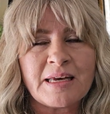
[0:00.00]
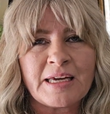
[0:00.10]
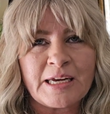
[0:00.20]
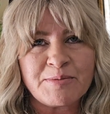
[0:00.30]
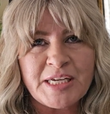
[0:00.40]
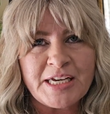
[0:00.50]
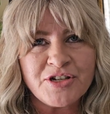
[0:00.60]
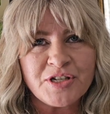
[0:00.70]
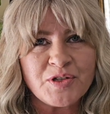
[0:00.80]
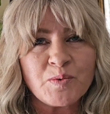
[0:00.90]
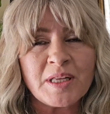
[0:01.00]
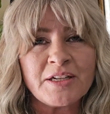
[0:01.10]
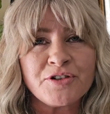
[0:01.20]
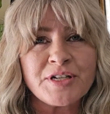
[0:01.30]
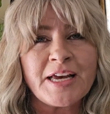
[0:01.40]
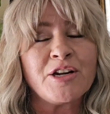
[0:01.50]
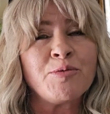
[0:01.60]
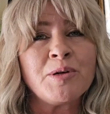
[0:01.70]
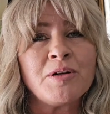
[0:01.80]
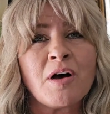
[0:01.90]
adaptations, while
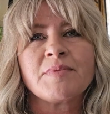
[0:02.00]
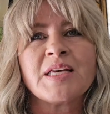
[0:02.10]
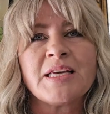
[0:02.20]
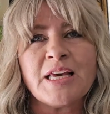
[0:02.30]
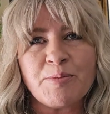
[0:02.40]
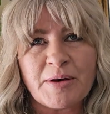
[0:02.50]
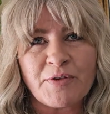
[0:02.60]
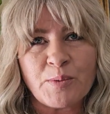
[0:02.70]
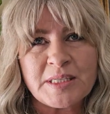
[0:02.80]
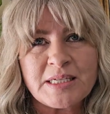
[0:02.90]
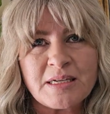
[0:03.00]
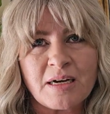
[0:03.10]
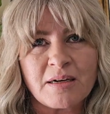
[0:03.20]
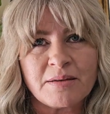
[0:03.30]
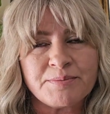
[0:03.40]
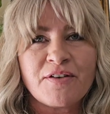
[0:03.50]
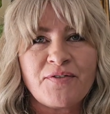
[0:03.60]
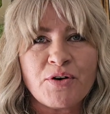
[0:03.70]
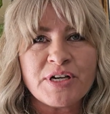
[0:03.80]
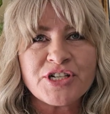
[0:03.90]
understandable, can keep everyone stuck. The
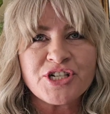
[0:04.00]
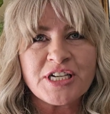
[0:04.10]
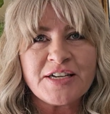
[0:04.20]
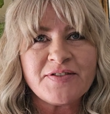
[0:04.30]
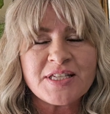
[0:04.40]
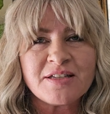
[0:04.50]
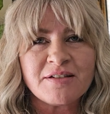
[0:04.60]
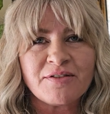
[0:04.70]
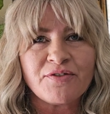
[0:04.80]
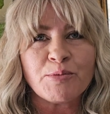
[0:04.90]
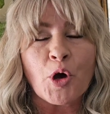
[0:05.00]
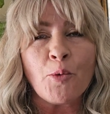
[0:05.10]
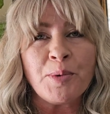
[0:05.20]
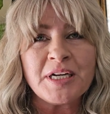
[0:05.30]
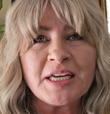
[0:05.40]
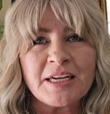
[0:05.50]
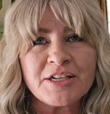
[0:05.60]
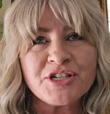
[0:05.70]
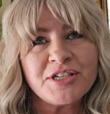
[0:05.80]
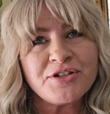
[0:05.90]
focus shifts from open
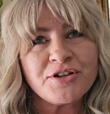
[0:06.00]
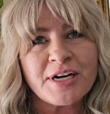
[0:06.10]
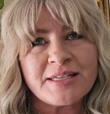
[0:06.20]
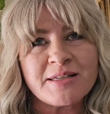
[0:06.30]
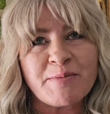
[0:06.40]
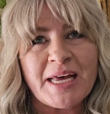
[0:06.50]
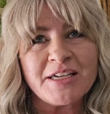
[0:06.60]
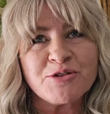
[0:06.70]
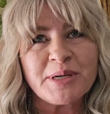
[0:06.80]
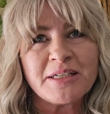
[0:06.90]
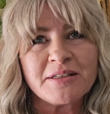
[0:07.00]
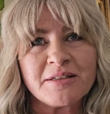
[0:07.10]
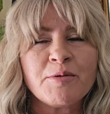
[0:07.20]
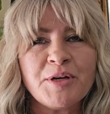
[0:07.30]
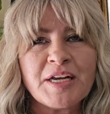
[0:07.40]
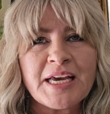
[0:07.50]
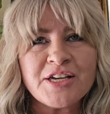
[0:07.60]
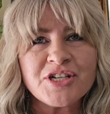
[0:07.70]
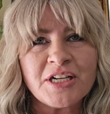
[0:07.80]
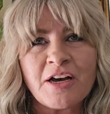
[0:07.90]
connection to crisis management.
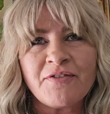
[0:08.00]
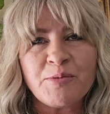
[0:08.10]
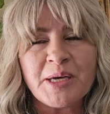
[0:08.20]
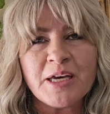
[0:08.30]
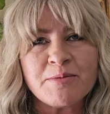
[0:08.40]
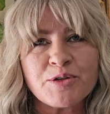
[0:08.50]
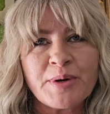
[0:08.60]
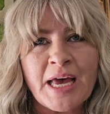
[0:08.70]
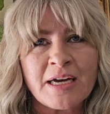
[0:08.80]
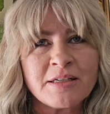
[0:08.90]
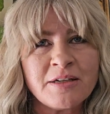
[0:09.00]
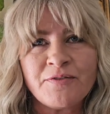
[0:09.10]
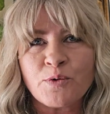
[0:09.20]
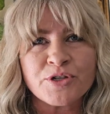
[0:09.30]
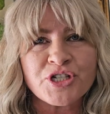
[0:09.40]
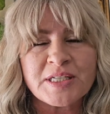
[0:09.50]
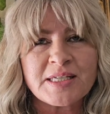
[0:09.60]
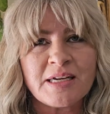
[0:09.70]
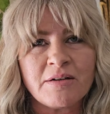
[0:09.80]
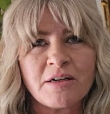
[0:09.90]
Communication often becomes reactive or shuts
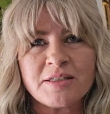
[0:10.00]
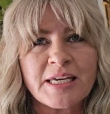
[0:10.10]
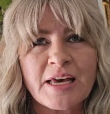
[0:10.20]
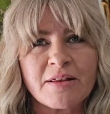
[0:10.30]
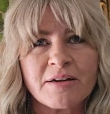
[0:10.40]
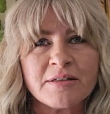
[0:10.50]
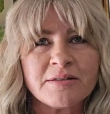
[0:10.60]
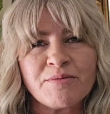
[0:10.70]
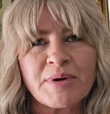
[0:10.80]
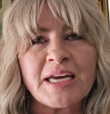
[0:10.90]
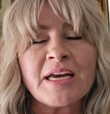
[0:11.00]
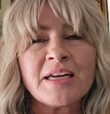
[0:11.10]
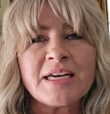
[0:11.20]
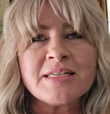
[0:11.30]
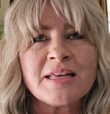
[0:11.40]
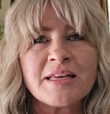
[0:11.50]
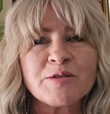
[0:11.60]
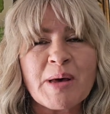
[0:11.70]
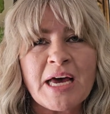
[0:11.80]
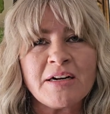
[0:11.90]
down altogether. Recognizing these
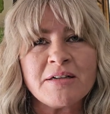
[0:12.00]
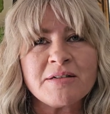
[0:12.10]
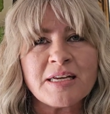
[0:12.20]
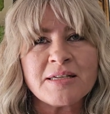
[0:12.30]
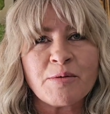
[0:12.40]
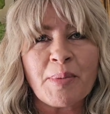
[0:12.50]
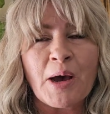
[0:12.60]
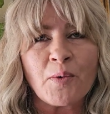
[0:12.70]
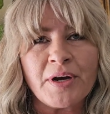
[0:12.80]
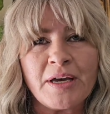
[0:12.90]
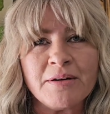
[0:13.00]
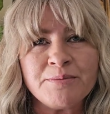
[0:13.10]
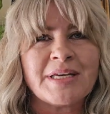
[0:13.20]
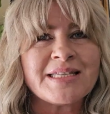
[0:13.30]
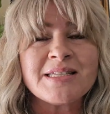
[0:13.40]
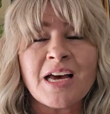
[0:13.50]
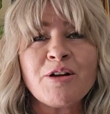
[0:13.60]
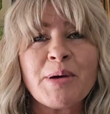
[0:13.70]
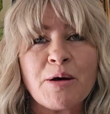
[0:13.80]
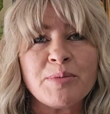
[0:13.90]
patterns is empowering. It's not
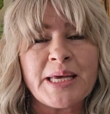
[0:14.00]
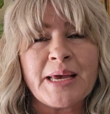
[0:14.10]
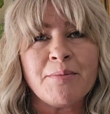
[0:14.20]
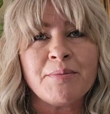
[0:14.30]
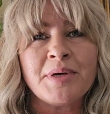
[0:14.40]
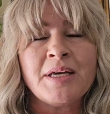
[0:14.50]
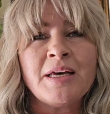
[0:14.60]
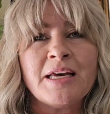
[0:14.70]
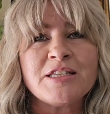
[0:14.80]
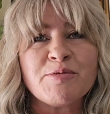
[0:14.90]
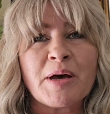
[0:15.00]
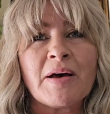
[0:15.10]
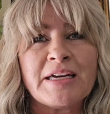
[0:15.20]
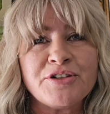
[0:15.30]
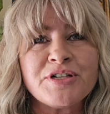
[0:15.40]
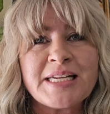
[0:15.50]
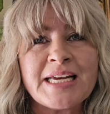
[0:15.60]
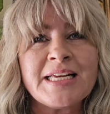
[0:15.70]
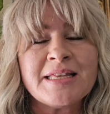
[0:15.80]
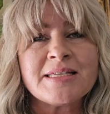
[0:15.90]
about blame. It's about
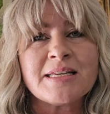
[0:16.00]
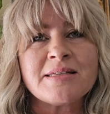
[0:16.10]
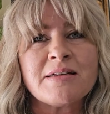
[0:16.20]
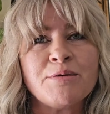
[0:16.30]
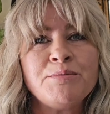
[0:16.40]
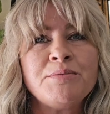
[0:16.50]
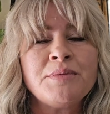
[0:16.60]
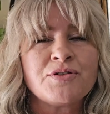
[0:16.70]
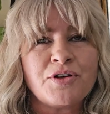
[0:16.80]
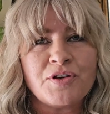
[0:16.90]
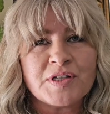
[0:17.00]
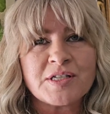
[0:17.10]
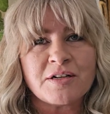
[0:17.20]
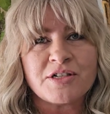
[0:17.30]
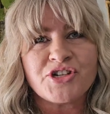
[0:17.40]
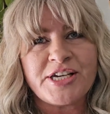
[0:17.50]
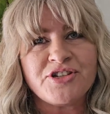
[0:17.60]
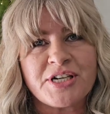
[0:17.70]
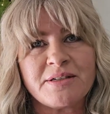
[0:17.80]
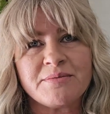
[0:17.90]
understanding the system so you can start to
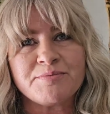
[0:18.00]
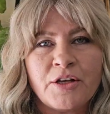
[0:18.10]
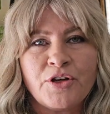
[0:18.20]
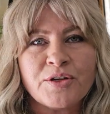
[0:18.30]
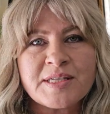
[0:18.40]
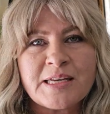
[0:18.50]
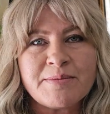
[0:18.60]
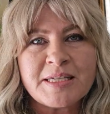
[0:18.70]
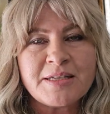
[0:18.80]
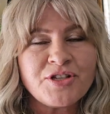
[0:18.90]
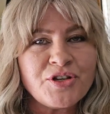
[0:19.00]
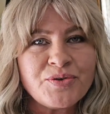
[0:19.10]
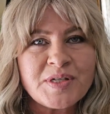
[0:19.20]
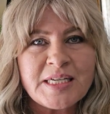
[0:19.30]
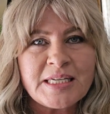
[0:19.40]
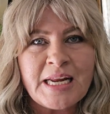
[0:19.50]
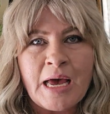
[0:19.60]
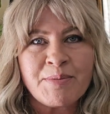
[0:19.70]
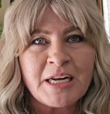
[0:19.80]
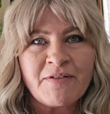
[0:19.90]
change it. Your substance use didn't
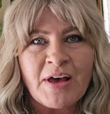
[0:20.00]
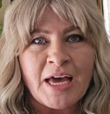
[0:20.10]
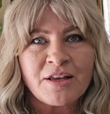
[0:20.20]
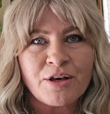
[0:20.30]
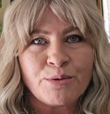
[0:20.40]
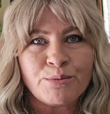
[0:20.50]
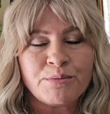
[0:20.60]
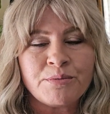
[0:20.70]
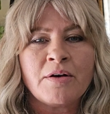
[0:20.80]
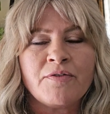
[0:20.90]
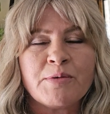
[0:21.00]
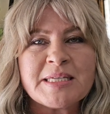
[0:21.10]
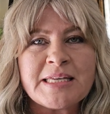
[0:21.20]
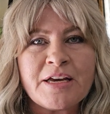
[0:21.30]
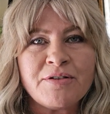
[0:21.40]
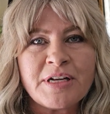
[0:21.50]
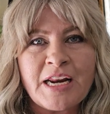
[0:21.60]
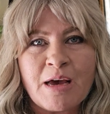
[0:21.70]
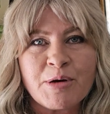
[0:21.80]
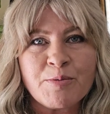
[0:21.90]
happen in a vacuum. From a
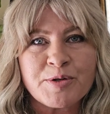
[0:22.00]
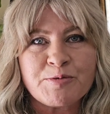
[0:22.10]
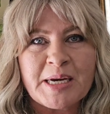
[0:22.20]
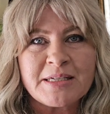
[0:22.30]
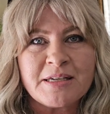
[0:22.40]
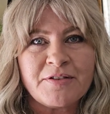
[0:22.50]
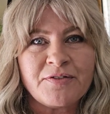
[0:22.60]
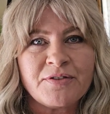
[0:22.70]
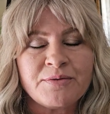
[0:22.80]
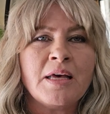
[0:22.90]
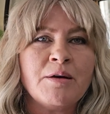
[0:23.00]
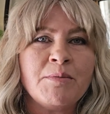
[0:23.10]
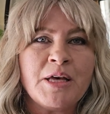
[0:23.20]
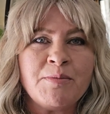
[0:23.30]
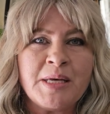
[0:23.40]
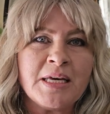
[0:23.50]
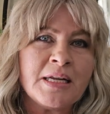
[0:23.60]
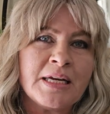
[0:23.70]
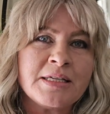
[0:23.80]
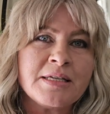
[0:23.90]
psychodynamic perspective, it may be
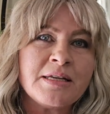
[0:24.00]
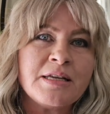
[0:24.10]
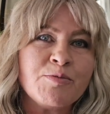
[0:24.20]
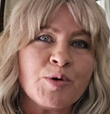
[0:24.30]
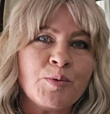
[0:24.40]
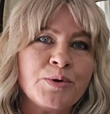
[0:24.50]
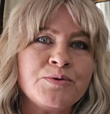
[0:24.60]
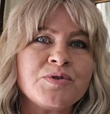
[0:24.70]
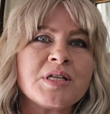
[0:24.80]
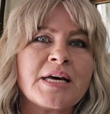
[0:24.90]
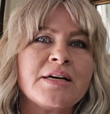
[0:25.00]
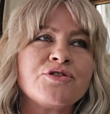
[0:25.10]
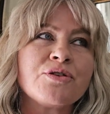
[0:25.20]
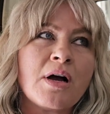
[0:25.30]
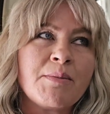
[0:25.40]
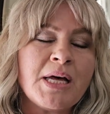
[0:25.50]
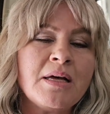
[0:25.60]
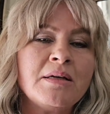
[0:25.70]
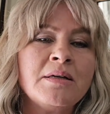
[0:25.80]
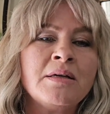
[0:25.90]
connected to deeper wounds like
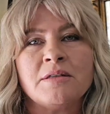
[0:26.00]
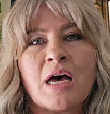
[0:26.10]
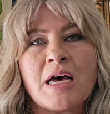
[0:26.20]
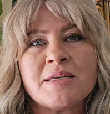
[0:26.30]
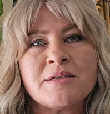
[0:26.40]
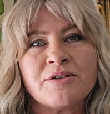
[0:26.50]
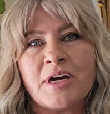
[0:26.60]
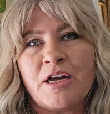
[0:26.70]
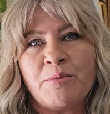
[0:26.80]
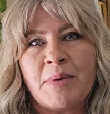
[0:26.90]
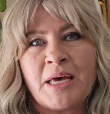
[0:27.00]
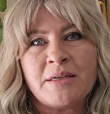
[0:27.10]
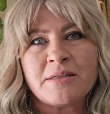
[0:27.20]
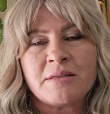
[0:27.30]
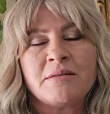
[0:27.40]
trauma, loss, or unmet